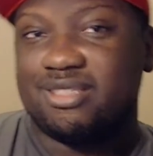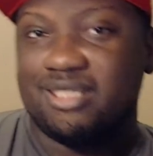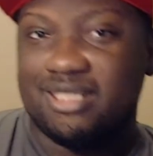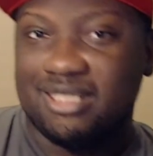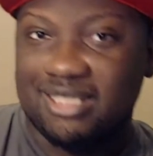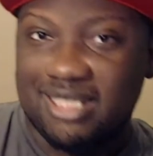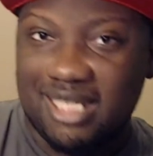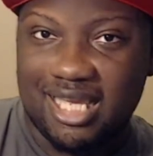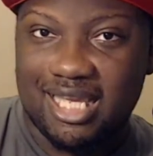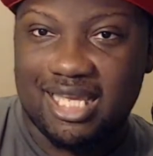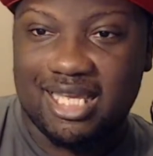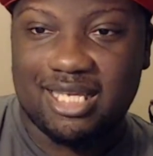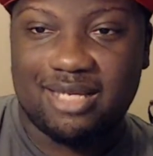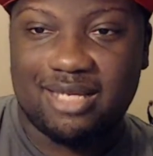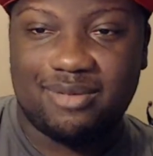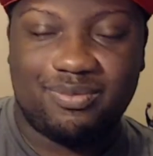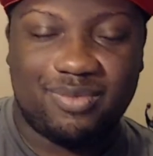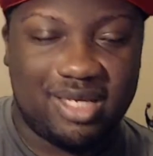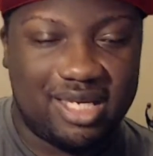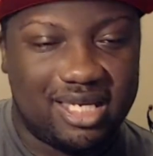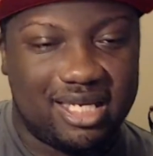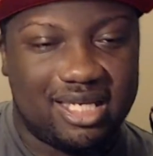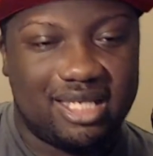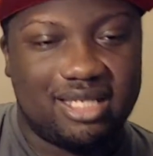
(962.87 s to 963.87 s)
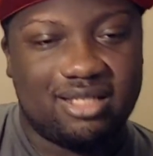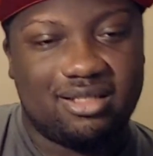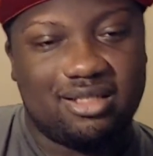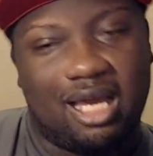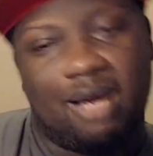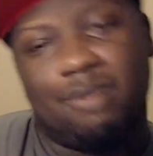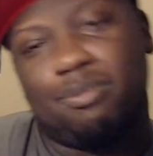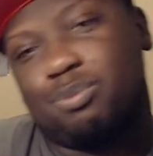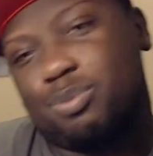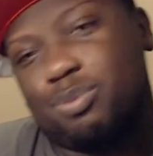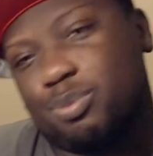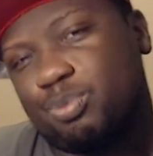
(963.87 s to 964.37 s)
game, and
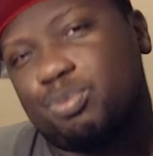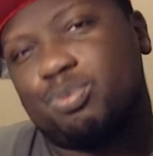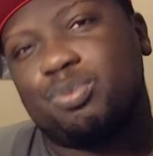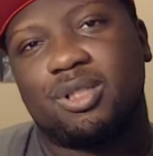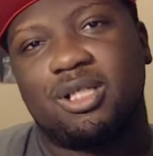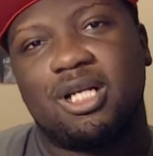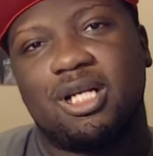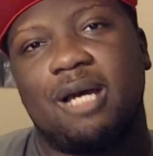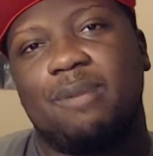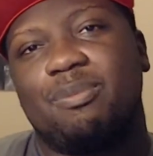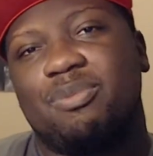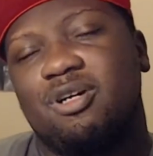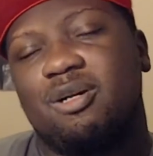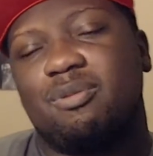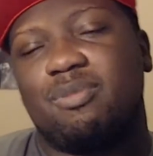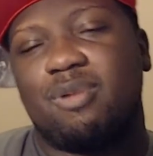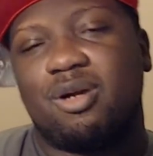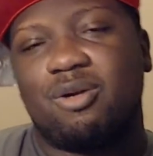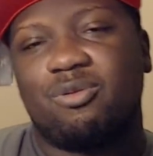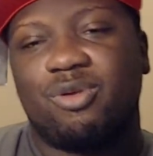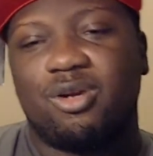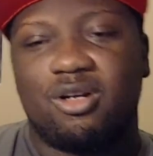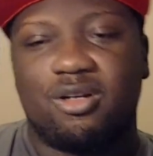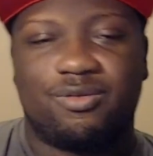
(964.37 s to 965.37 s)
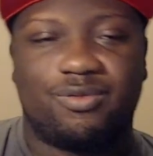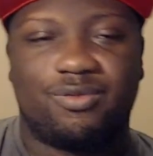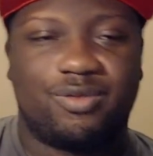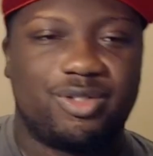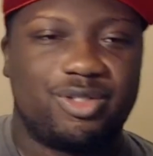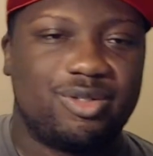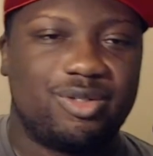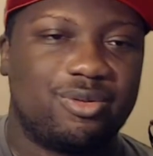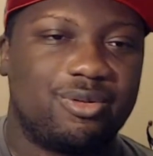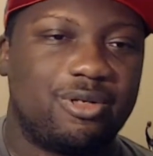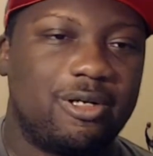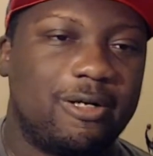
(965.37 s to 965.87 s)
I'll put on my radar for
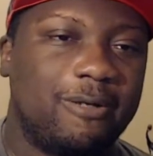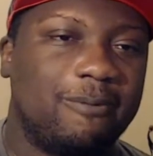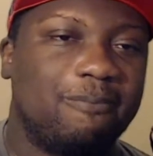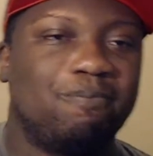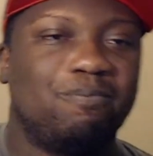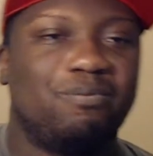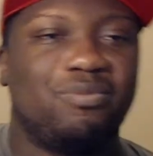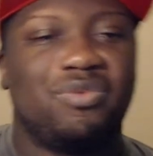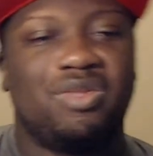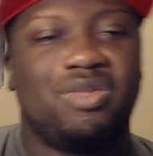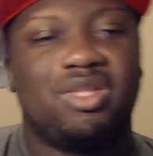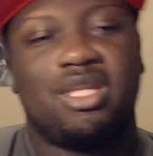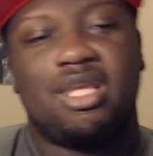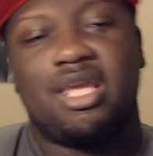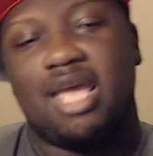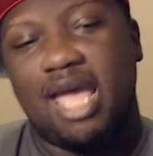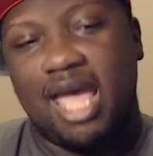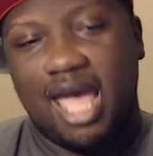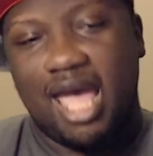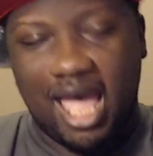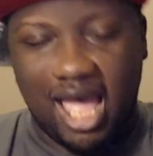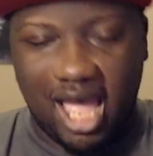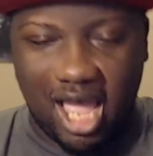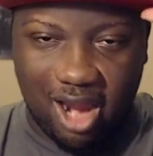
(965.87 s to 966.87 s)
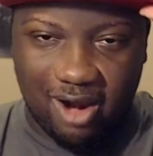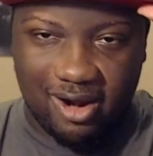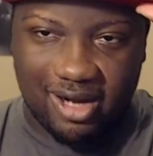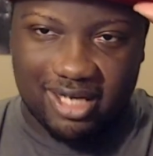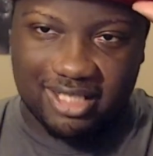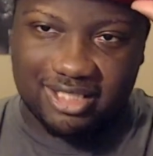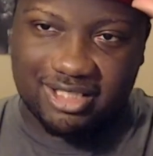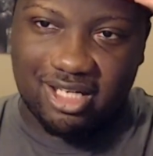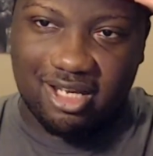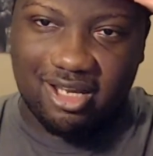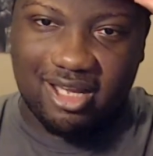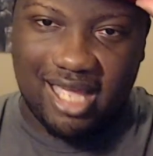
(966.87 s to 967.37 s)
sure. All right,
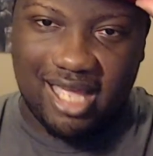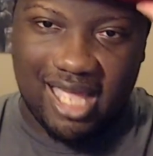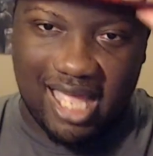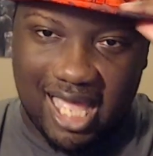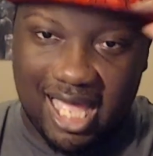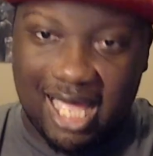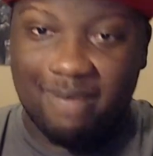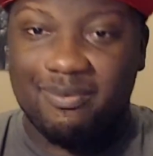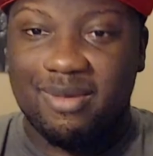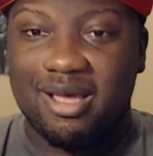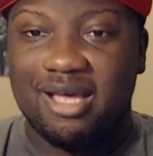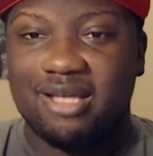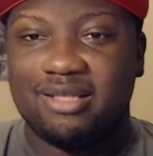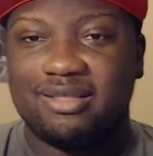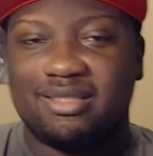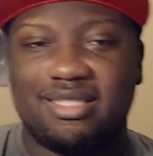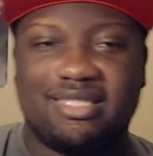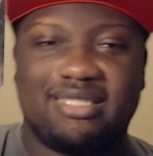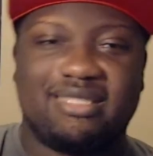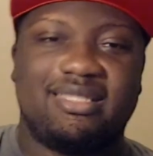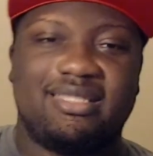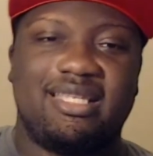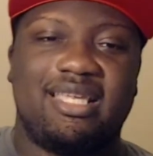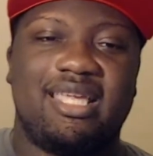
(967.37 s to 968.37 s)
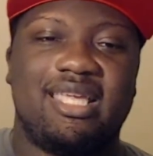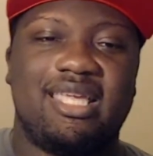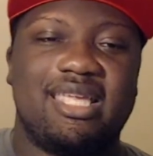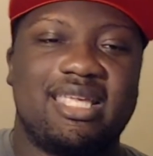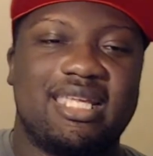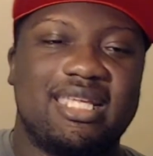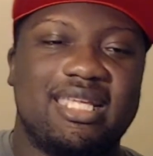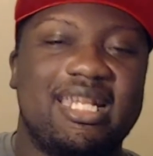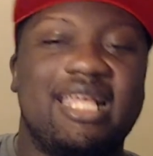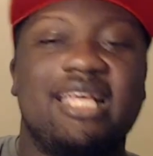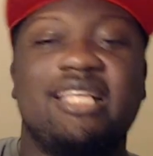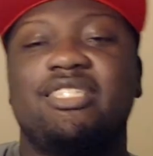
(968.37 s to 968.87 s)
y'all. I'm out this thing,
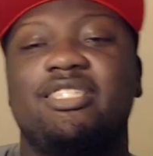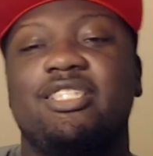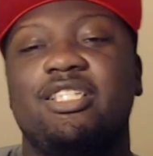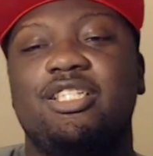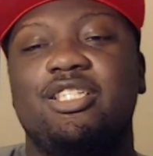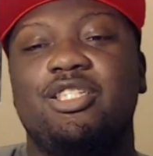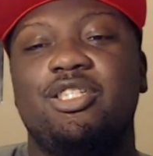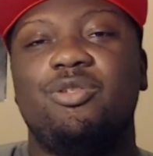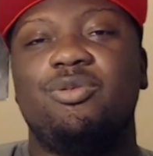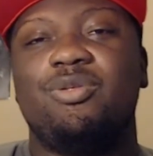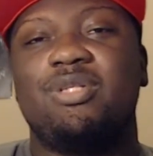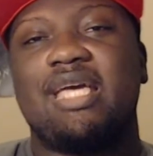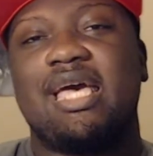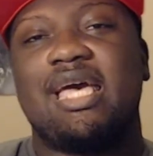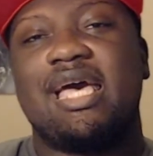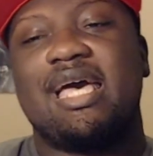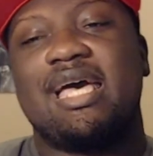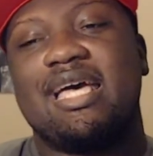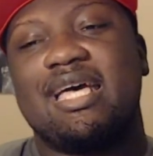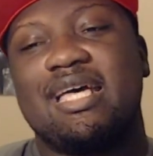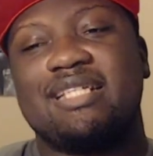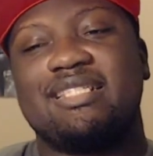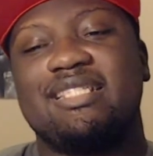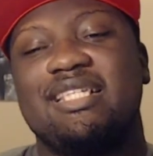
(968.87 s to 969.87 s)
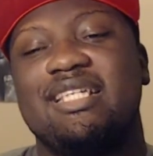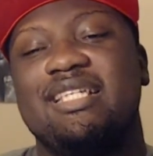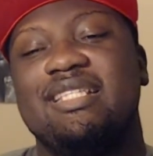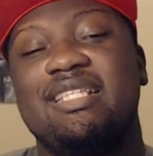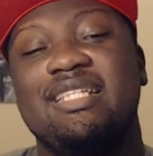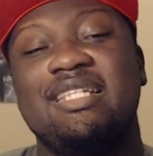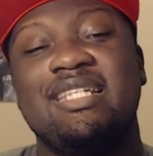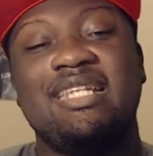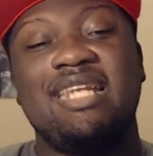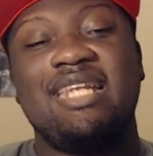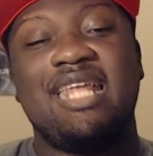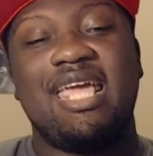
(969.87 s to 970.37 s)
and I'll see you guys in the
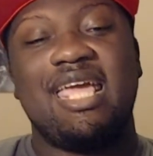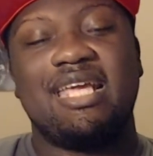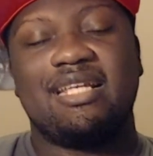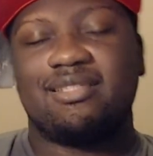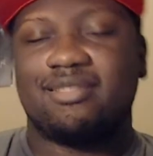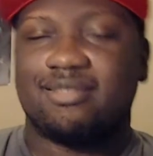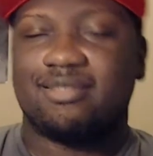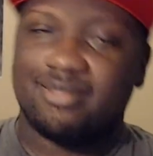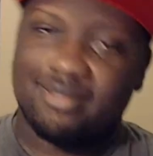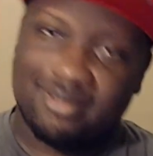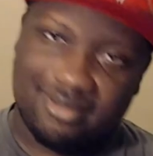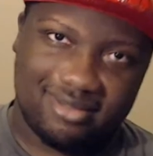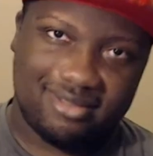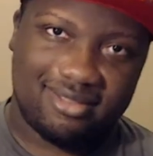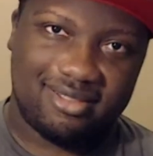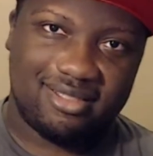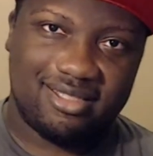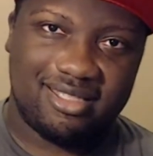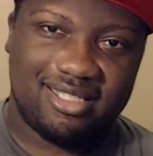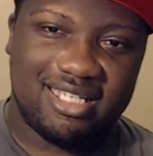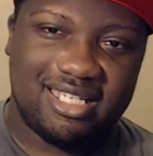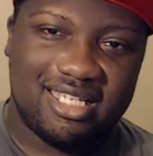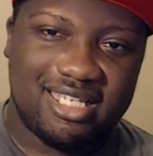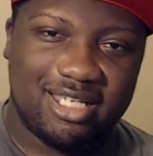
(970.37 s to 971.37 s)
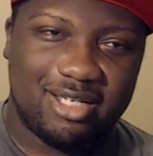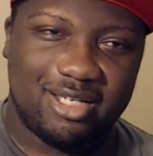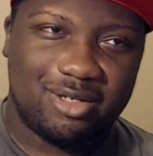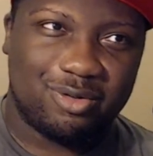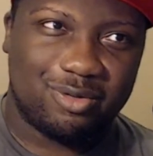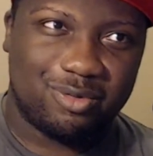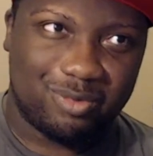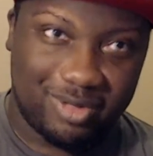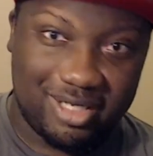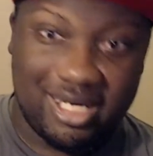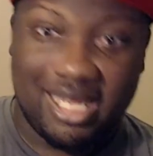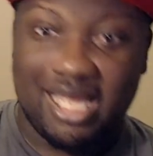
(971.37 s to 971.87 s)
next
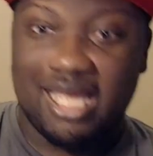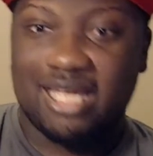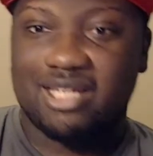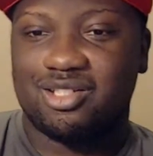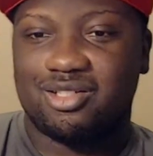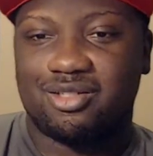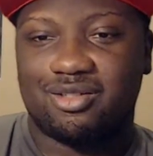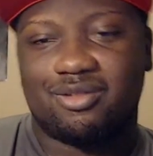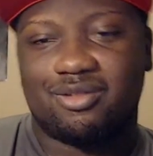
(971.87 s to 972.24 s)
reaction.